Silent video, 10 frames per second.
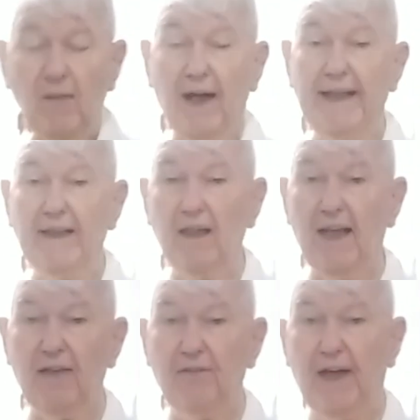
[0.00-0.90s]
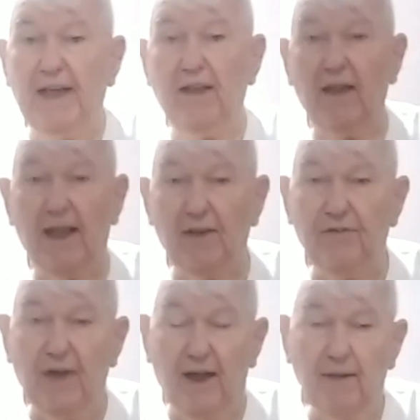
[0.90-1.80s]
I eat a lot
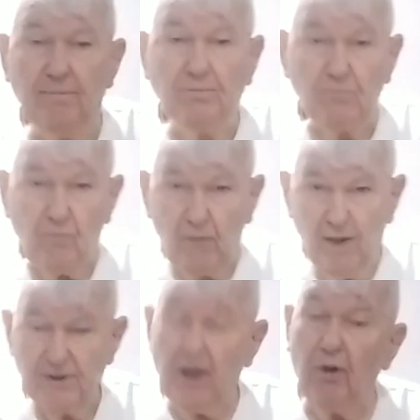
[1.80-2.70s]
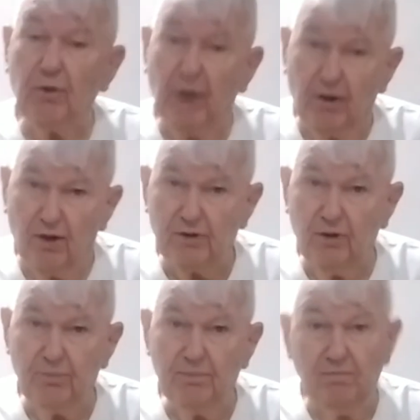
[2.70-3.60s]
of sauerkraut
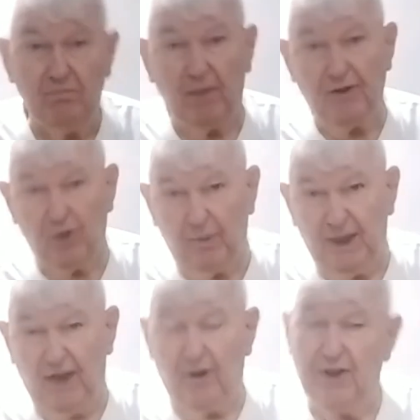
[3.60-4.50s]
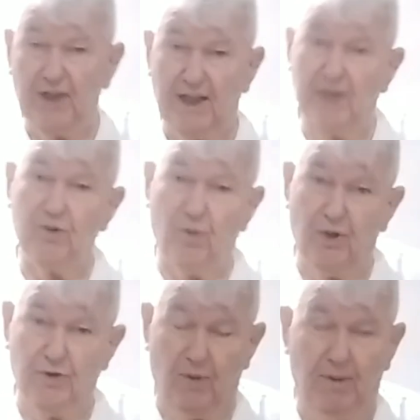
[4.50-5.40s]
also. My German heritage, I guess,
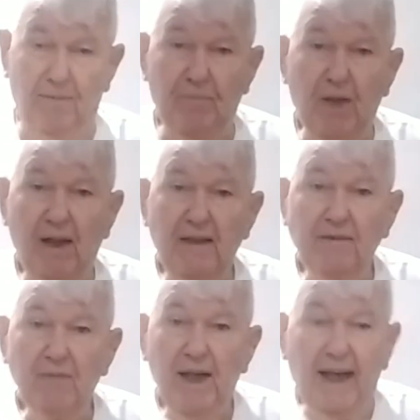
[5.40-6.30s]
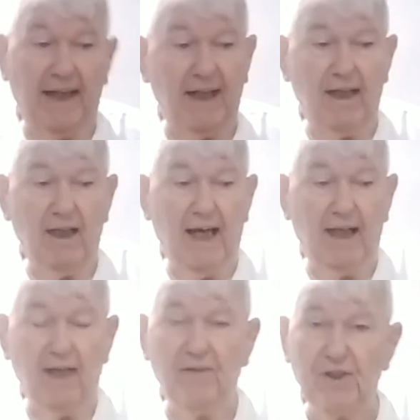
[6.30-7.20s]
quarter German. And I
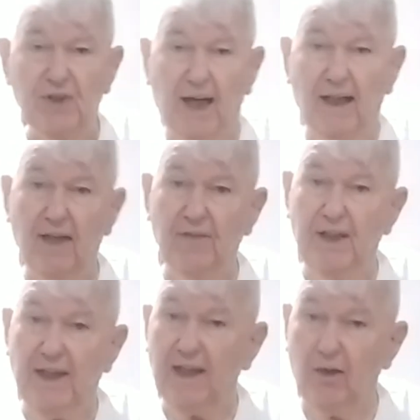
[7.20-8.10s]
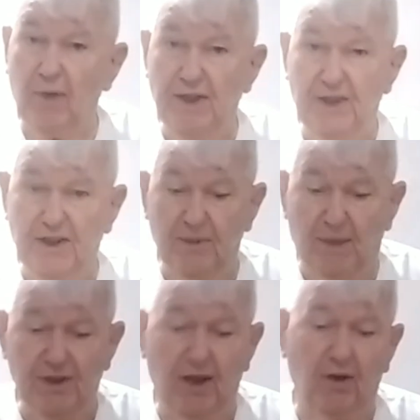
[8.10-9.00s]
love this. I love the caraway seeds in
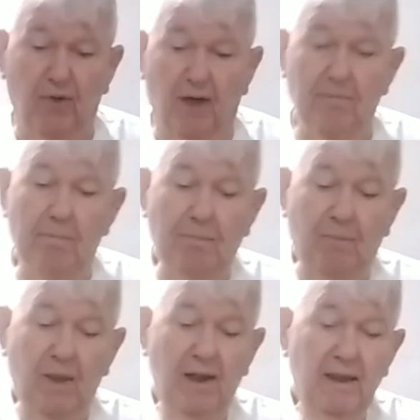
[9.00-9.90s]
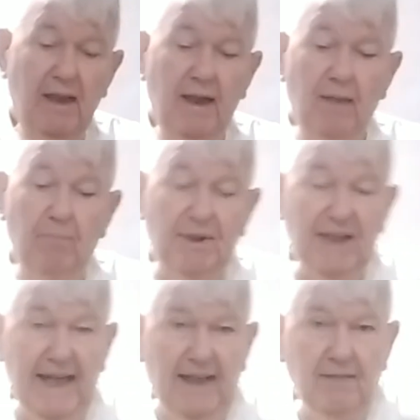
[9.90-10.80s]
my sauerkraut. But
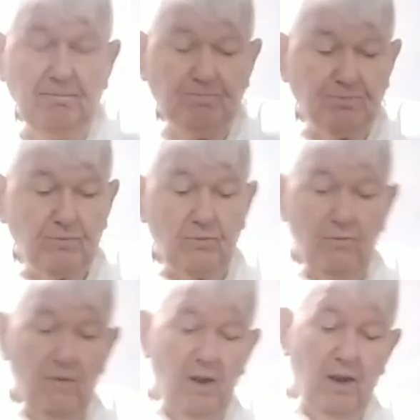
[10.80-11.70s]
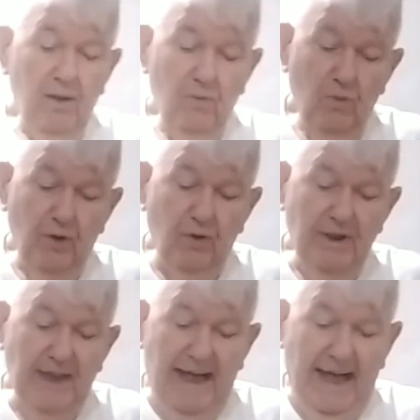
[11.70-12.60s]
then we're
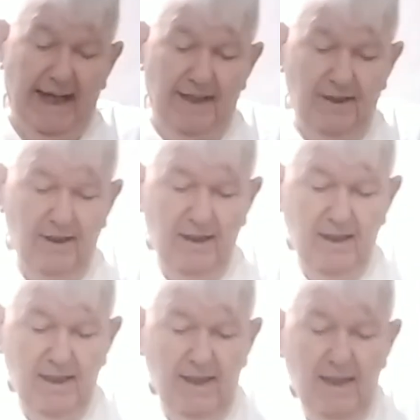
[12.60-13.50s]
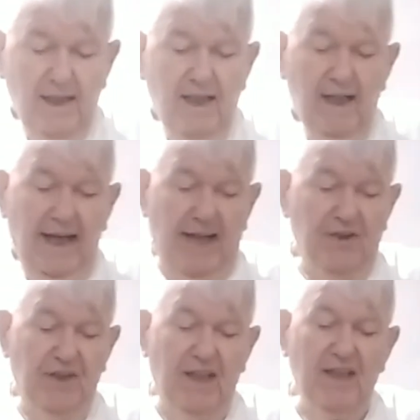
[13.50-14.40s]
going to add a
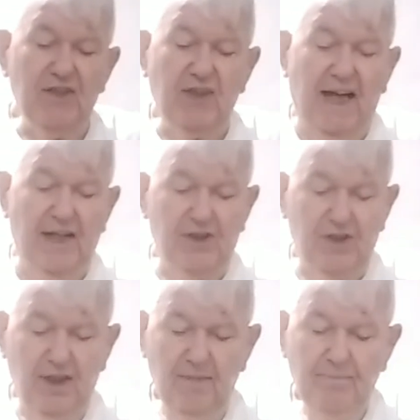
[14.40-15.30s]
thinly sliced.